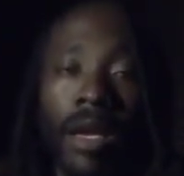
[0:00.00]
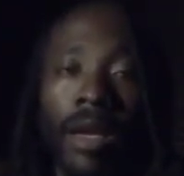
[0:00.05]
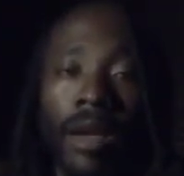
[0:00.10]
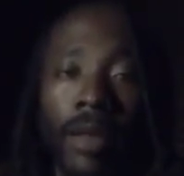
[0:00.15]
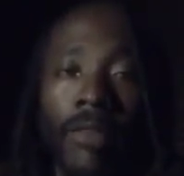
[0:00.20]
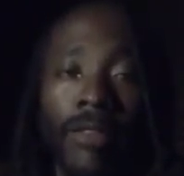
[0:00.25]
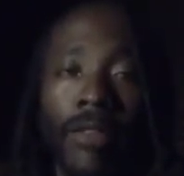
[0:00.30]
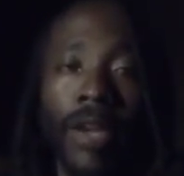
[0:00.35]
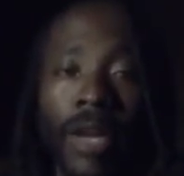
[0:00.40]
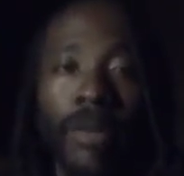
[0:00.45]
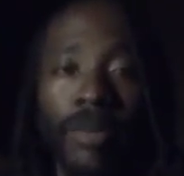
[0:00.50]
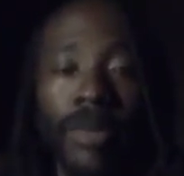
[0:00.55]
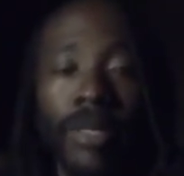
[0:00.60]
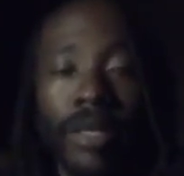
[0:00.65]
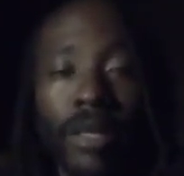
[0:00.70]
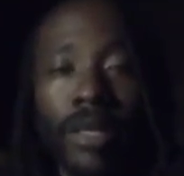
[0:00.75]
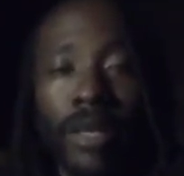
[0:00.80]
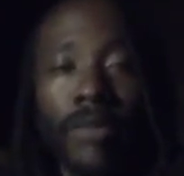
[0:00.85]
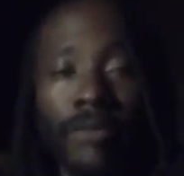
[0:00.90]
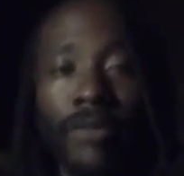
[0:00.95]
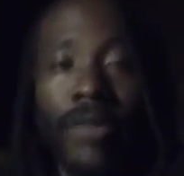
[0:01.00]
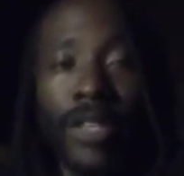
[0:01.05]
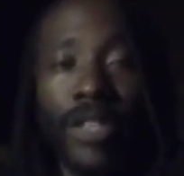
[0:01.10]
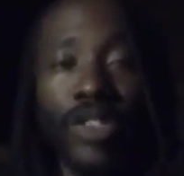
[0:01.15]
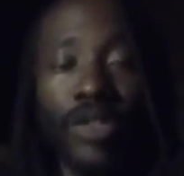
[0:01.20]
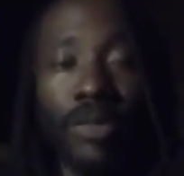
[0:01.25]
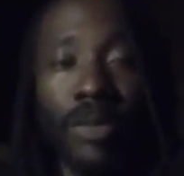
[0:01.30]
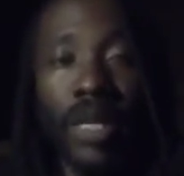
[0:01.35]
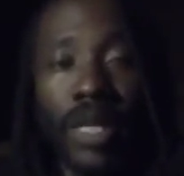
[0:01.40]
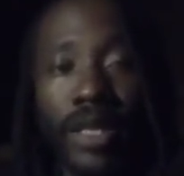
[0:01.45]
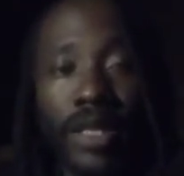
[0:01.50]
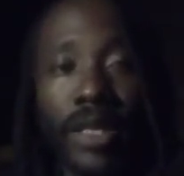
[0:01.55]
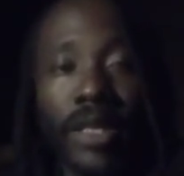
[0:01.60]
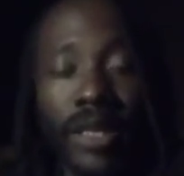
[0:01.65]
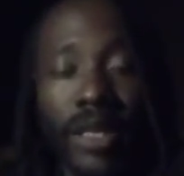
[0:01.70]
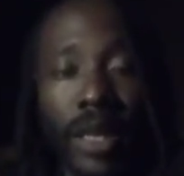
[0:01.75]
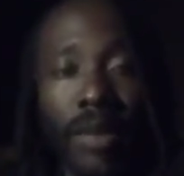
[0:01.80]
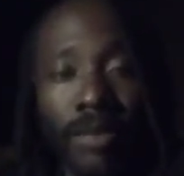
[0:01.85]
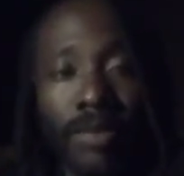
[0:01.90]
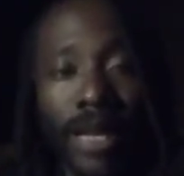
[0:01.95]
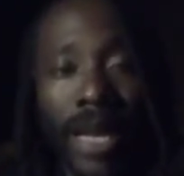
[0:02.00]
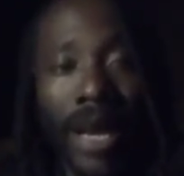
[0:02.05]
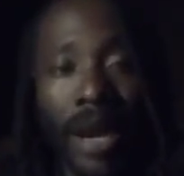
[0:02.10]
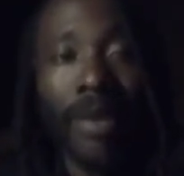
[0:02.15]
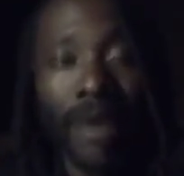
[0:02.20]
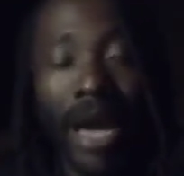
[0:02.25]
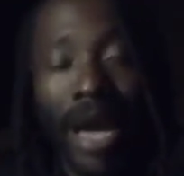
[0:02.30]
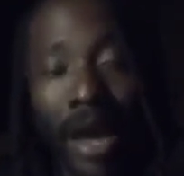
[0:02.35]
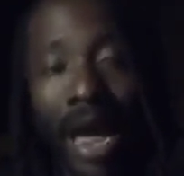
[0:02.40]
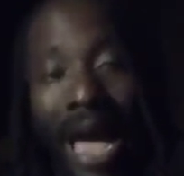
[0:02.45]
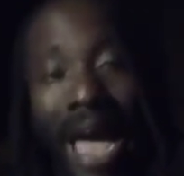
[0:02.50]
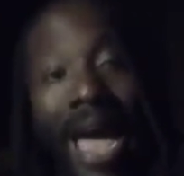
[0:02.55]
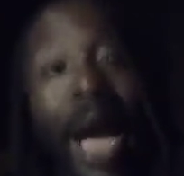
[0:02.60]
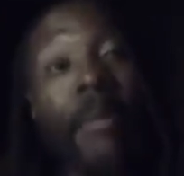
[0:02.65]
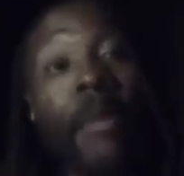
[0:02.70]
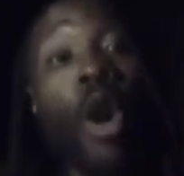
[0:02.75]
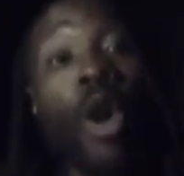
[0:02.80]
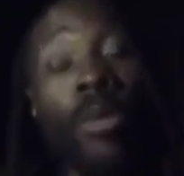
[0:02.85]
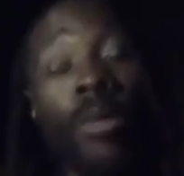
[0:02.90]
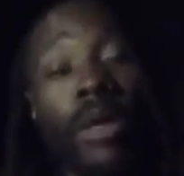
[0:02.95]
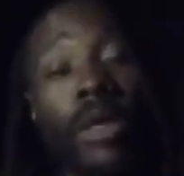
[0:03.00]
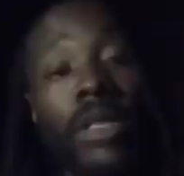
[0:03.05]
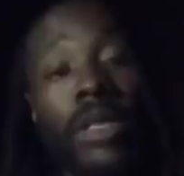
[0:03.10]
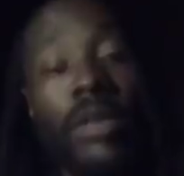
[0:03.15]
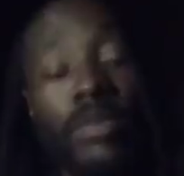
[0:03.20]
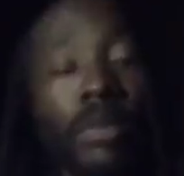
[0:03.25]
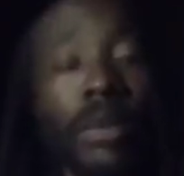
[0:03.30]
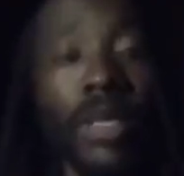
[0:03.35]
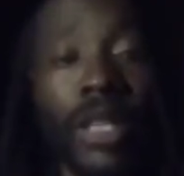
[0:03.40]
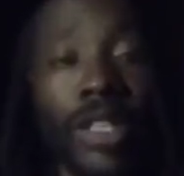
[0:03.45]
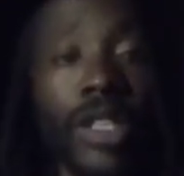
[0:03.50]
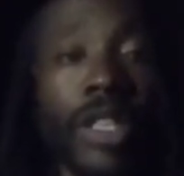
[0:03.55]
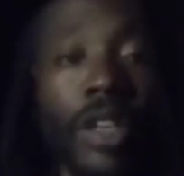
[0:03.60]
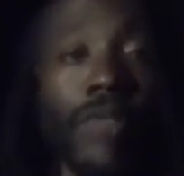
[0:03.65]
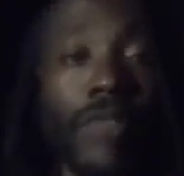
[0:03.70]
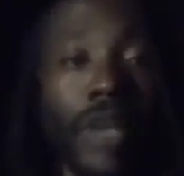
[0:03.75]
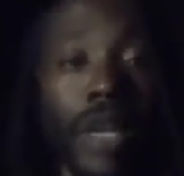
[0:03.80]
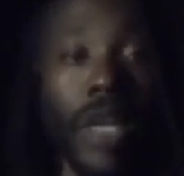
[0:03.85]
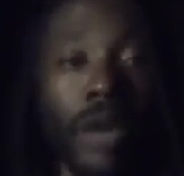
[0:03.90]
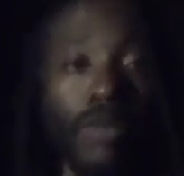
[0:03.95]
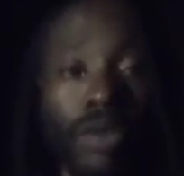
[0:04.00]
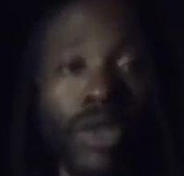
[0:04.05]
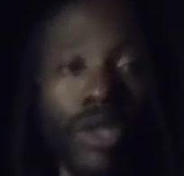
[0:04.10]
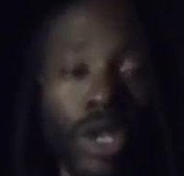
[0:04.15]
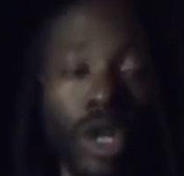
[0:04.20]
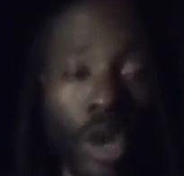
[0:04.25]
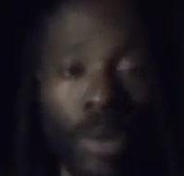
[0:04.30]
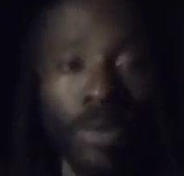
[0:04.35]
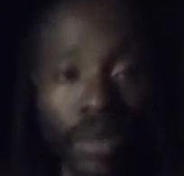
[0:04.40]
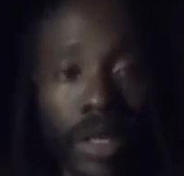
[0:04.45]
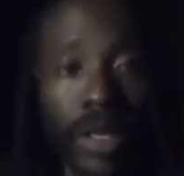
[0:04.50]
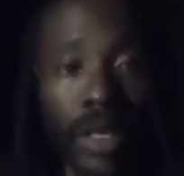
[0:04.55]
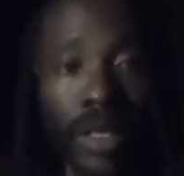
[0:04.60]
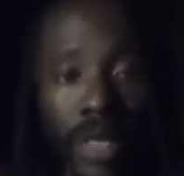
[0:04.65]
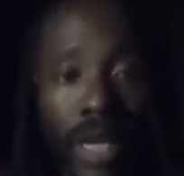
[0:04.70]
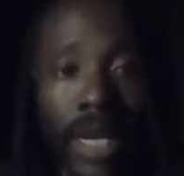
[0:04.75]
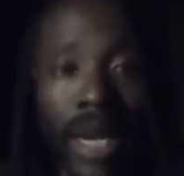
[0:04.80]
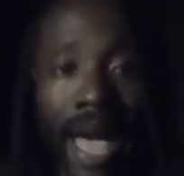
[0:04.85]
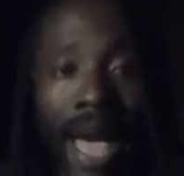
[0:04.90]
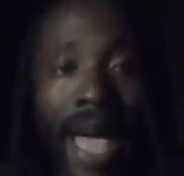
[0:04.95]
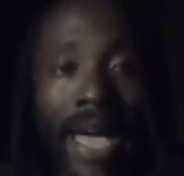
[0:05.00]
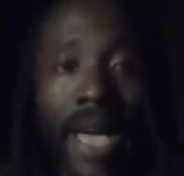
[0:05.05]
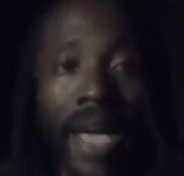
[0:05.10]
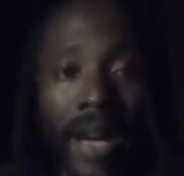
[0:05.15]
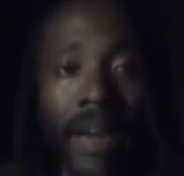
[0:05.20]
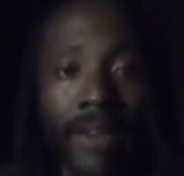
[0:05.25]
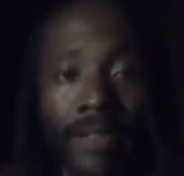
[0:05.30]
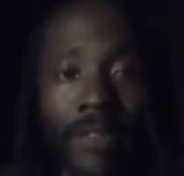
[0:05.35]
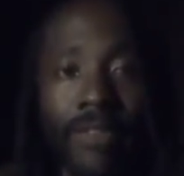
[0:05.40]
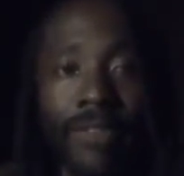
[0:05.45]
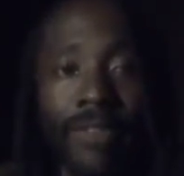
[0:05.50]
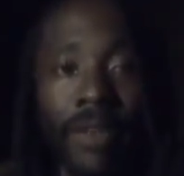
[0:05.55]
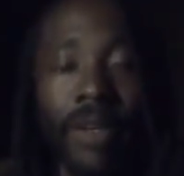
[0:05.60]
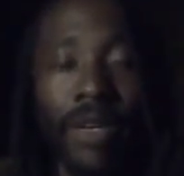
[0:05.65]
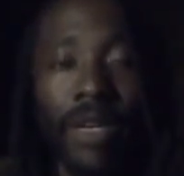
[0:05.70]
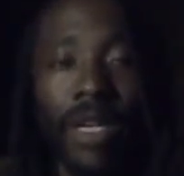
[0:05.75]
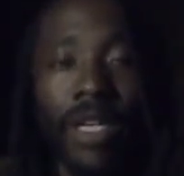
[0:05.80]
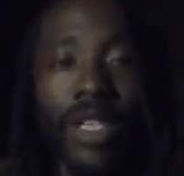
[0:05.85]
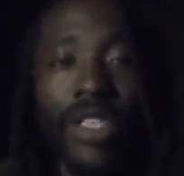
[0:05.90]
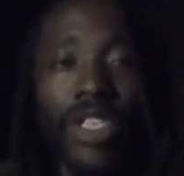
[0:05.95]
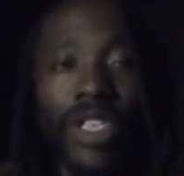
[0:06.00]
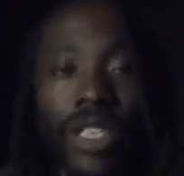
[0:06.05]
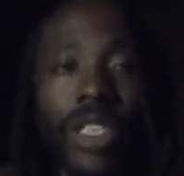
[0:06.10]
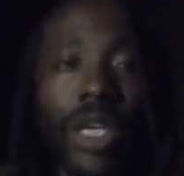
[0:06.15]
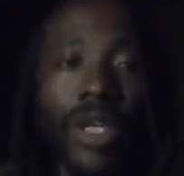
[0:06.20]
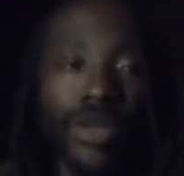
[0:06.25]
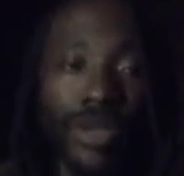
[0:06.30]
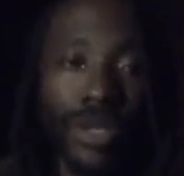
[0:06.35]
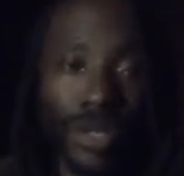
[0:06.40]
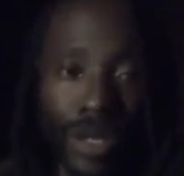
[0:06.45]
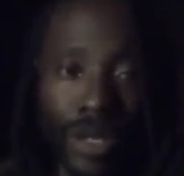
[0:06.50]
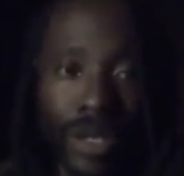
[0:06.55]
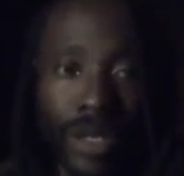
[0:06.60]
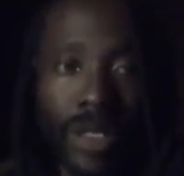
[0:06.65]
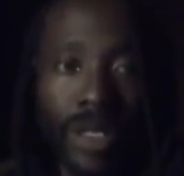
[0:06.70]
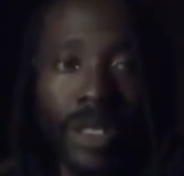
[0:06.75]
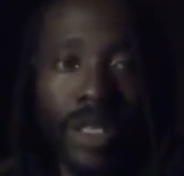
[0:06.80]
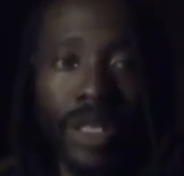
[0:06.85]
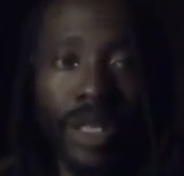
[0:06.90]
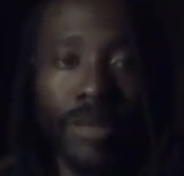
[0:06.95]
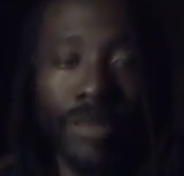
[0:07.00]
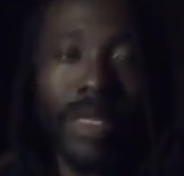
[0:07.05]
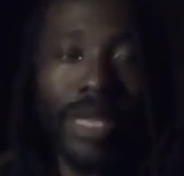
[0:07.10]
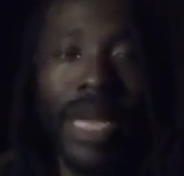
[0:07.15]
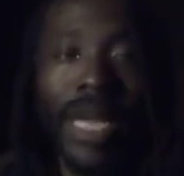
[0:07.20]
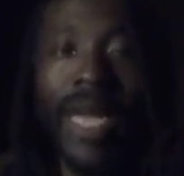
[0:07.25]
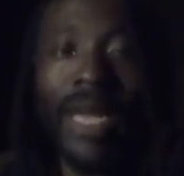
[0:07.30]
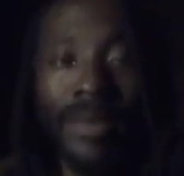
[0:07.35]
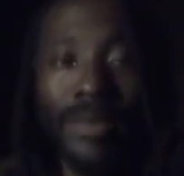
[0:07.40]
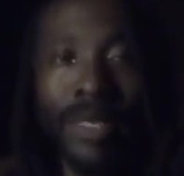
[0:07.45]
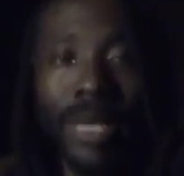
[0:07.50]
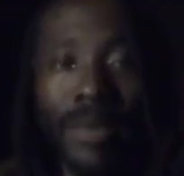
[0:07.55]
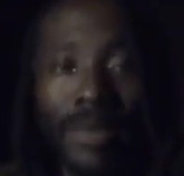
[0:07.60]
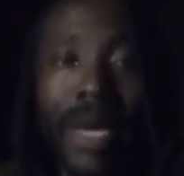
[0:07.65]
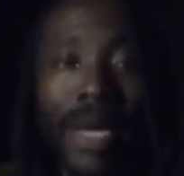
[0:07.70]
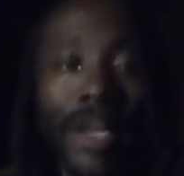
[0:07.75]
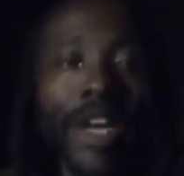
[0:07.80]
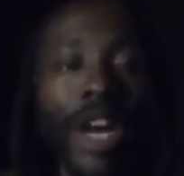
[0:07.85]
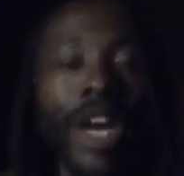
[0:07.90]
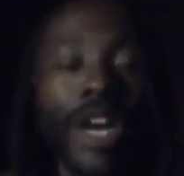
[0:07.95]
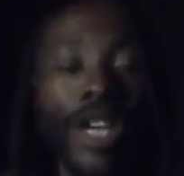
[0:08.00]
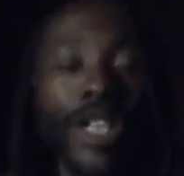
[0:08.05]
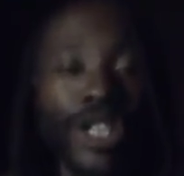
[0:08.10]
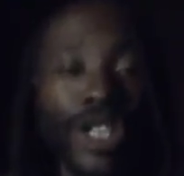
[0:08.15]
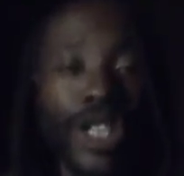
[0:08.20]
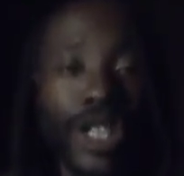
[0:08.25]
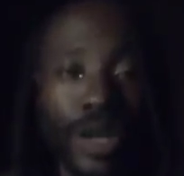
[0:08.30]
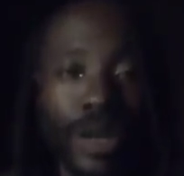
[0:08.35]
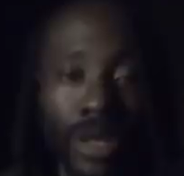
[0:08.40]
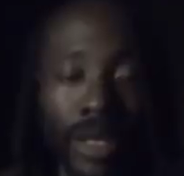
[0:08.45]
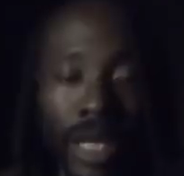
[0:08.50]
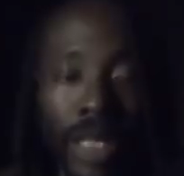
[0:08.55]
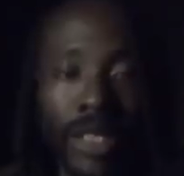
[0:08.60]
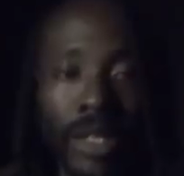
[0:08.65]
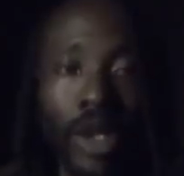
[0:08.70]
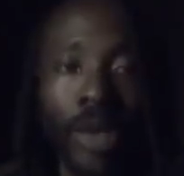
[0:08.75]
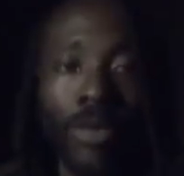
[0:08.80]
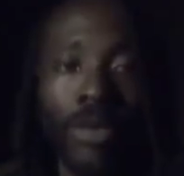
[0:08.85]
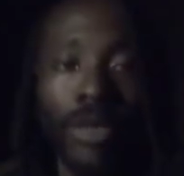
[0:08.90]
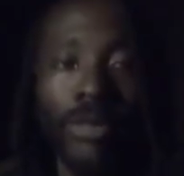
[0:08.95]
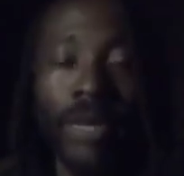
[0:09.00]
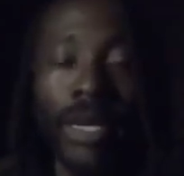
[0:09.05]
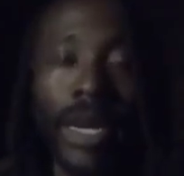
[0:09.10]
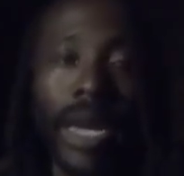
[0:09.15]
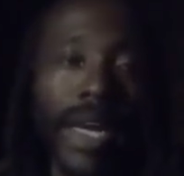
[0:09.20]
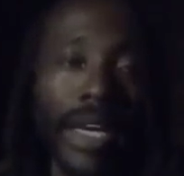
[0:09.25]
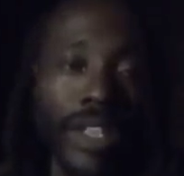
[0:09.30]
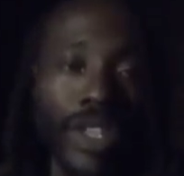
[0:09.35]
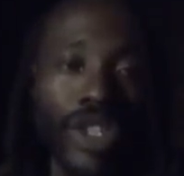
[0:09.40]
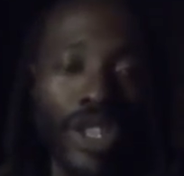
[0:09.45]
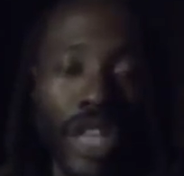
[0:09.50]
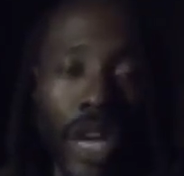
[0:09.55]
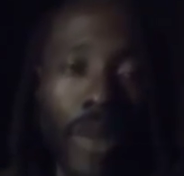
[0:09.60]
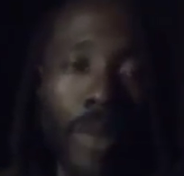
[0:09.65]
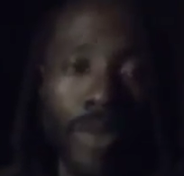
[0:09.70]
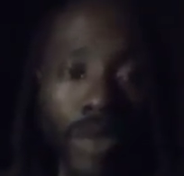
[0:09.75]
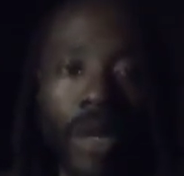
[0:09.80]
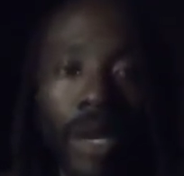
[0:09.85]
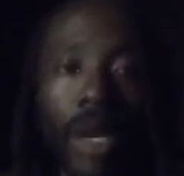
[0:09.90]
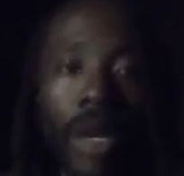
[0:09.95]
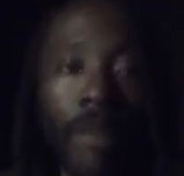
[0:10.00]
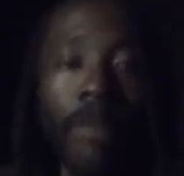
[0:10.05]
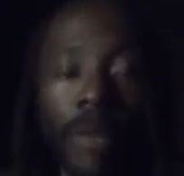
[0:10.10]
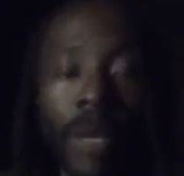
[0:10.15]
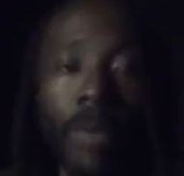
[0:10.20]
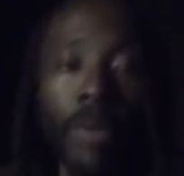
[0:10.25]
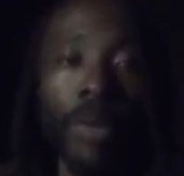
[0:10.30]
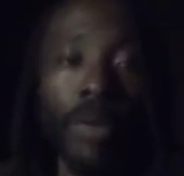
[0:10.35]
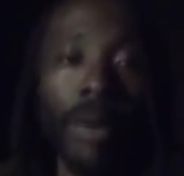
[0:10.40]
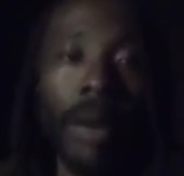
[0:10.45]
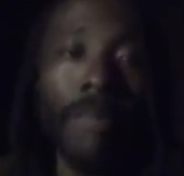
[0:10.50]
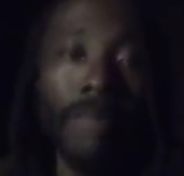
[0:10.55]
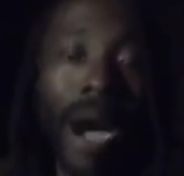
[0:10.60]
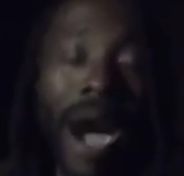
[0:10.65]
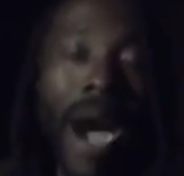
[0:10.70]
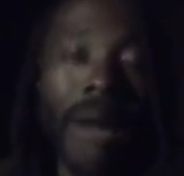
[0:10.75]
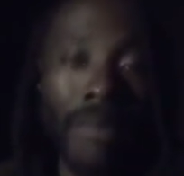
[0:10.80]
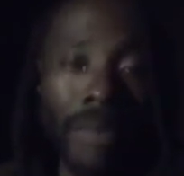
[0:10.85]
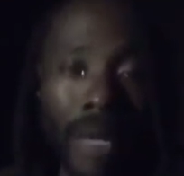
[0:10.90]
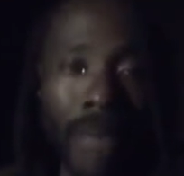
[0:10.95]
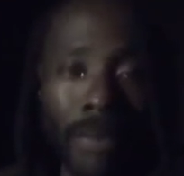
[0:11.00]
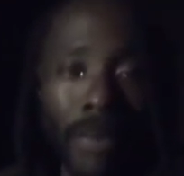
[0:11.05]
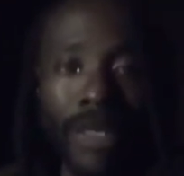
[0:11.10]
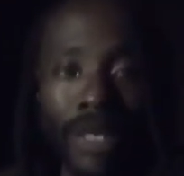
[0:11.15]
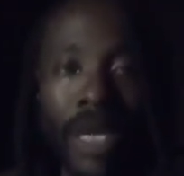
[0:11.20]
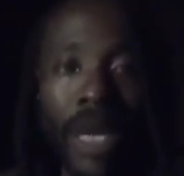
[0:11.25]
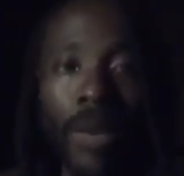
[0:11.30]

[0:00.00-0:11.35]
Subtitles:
For him to convince me to step down, I am homeless, but there's different levels to homelessness, and I have shelter sometimes. I'm not unsheltered as a homeless man. I can stay with people. My mom let me stay